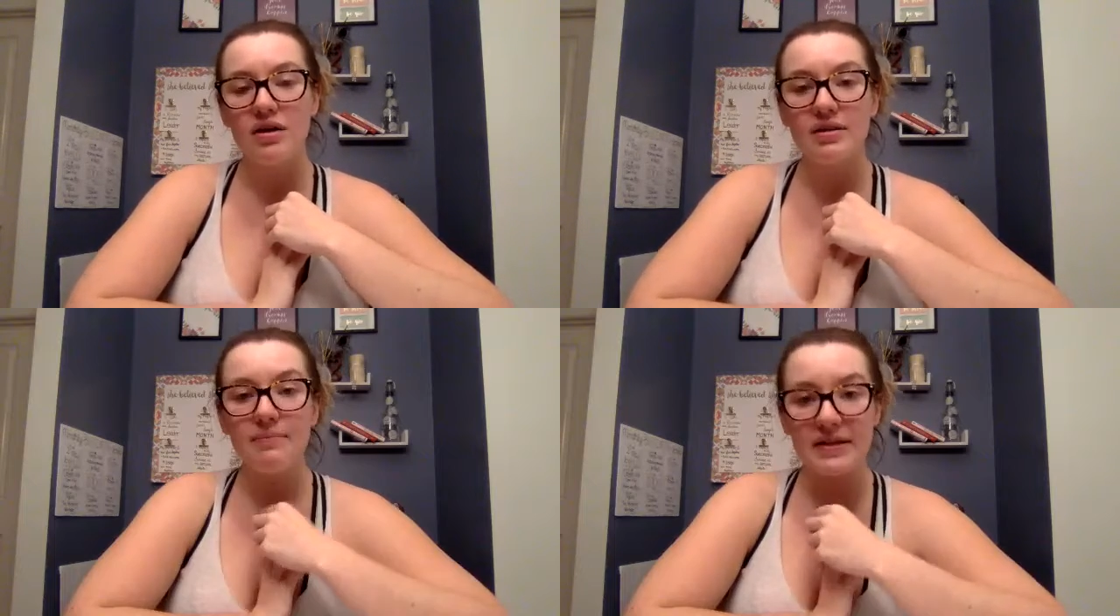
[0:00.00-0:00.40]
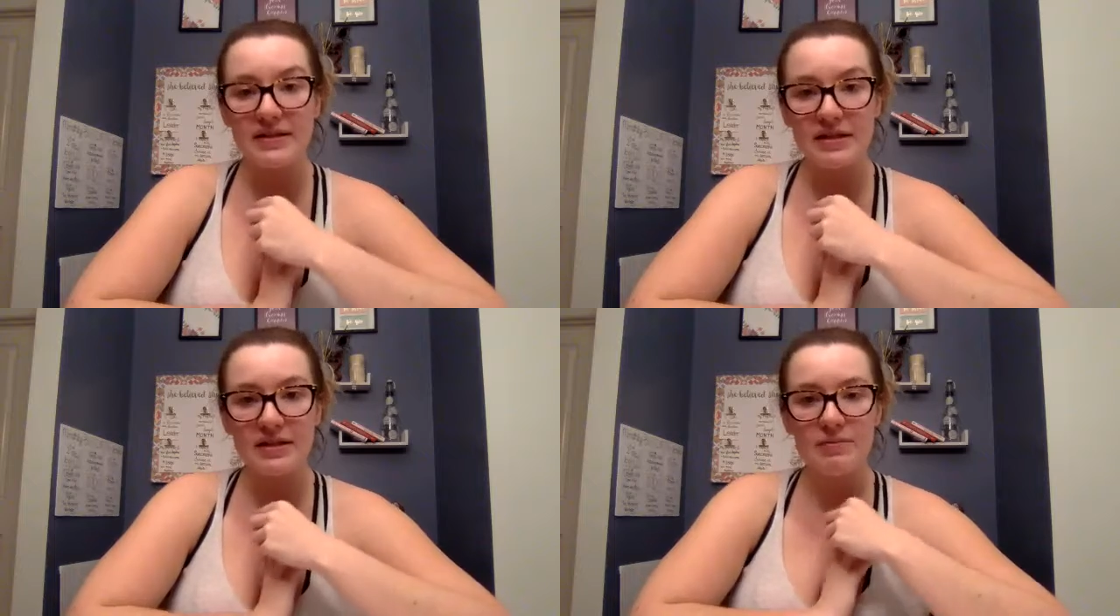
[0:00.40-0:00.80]

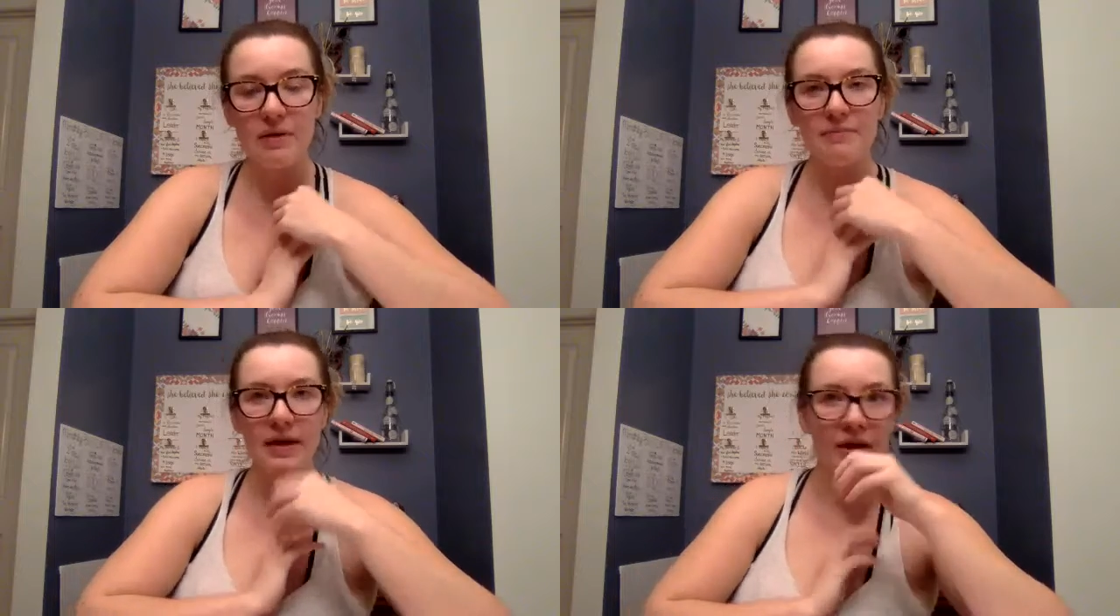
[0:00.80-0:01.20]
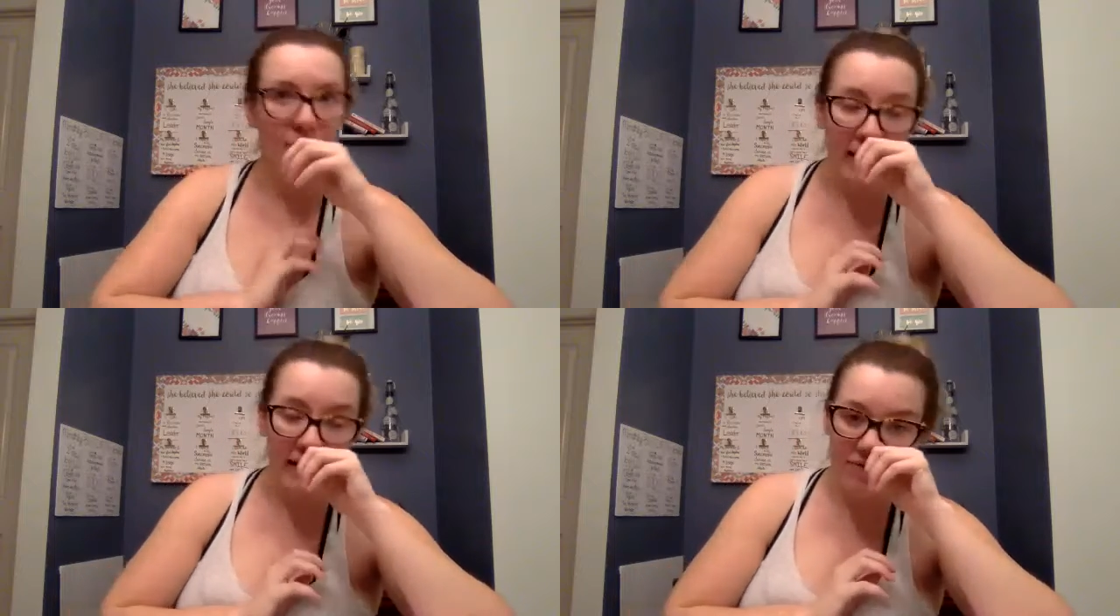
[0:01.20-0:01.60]
business, but being
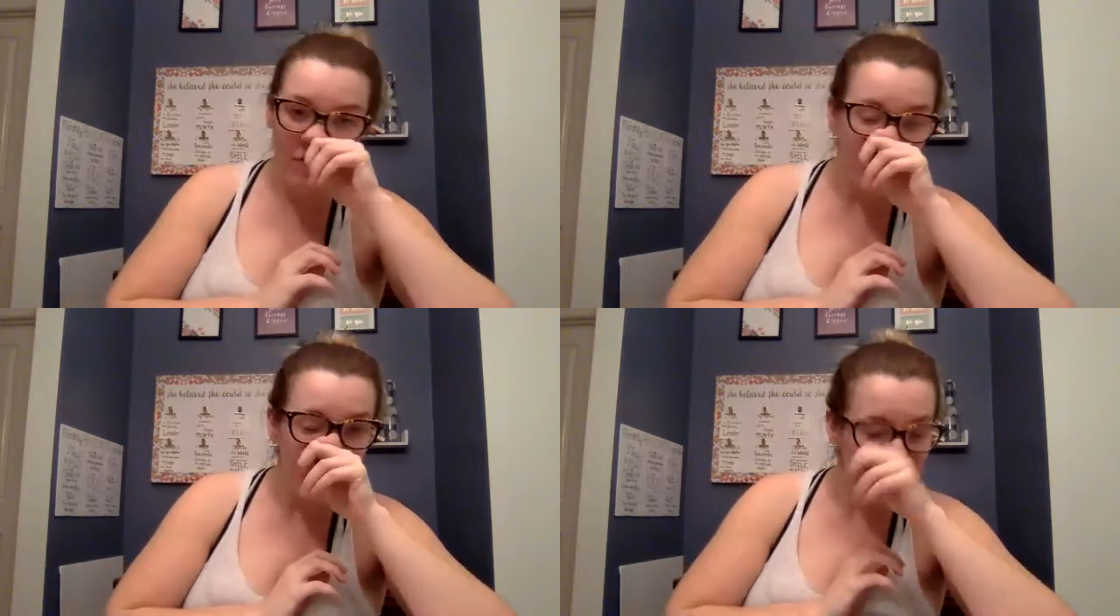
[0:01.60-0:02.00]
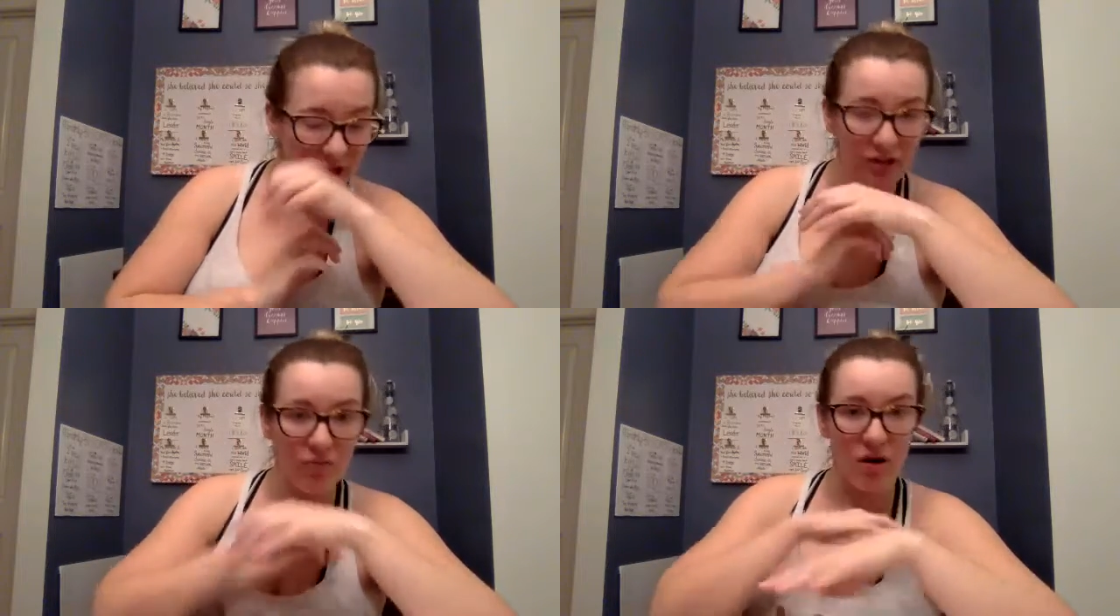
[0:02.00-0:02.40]
grateful for
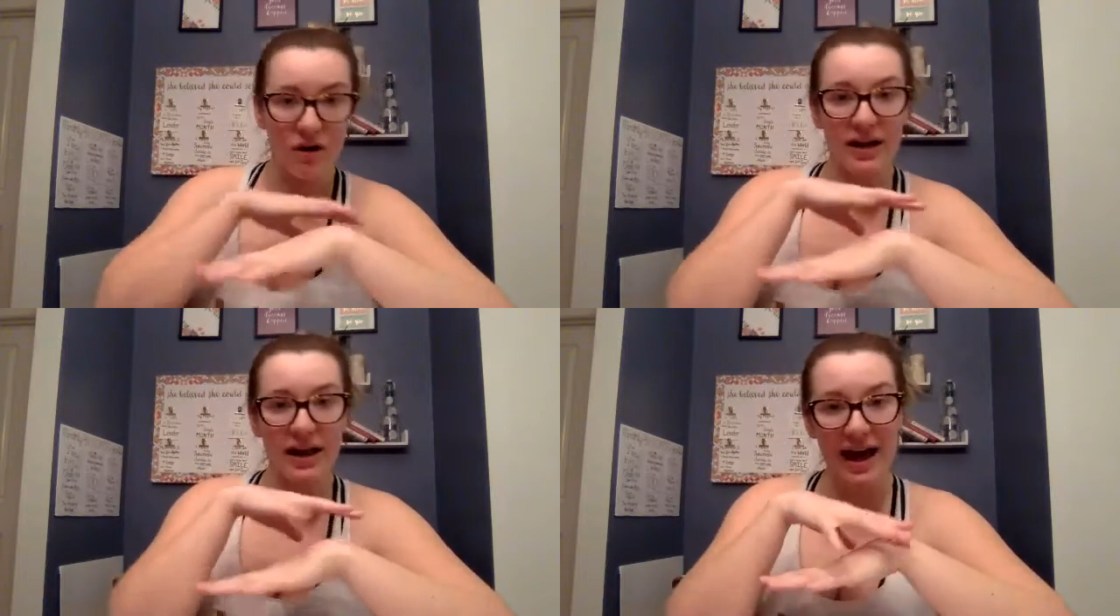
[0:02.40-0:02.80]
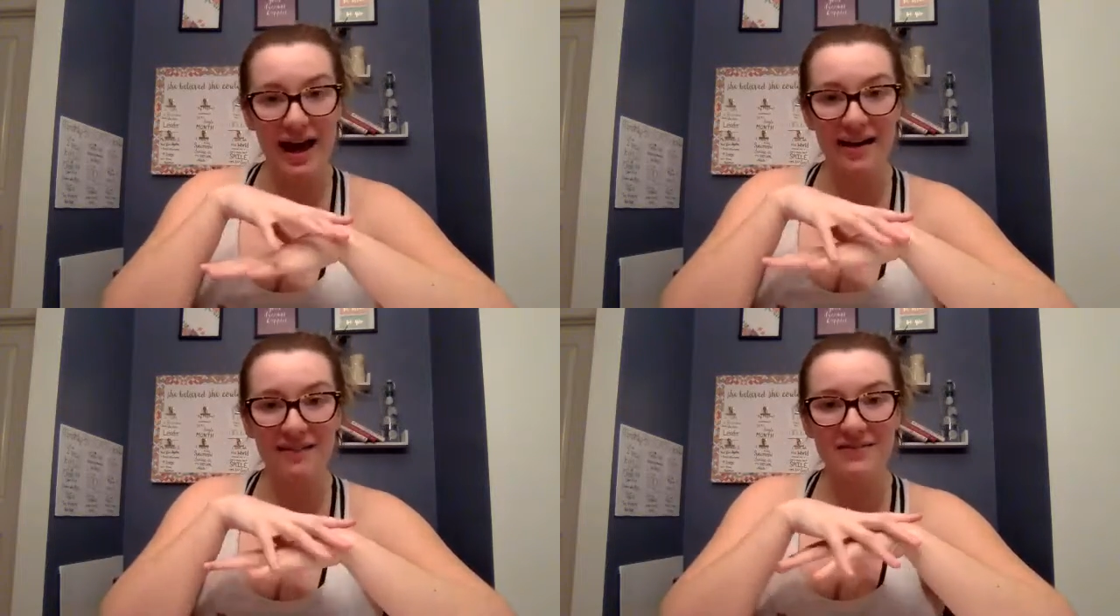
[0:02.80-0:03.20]
what you already
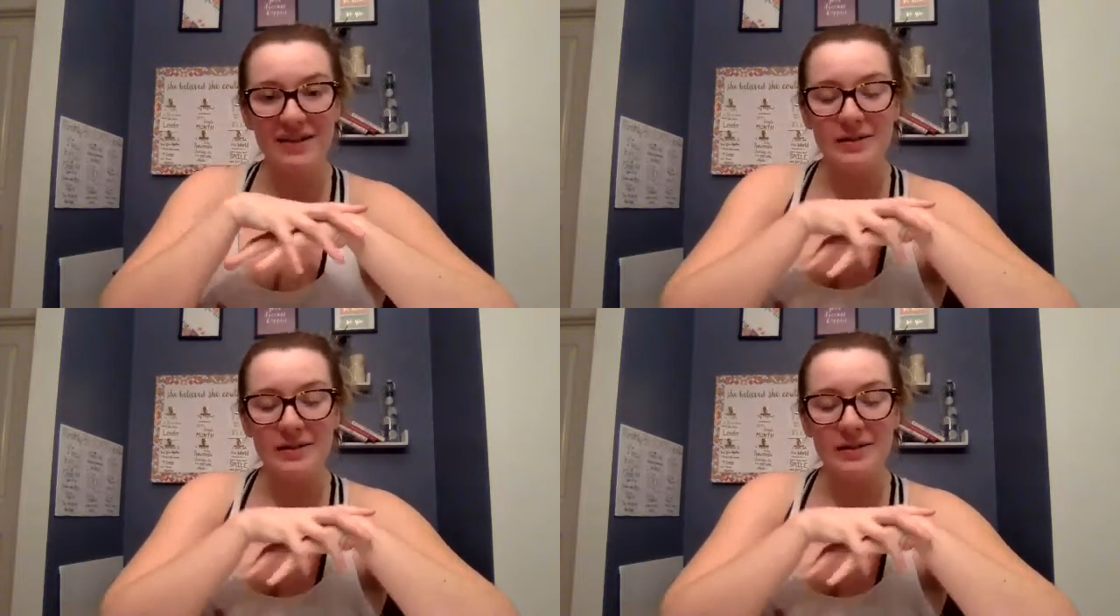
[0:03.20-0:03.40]
have.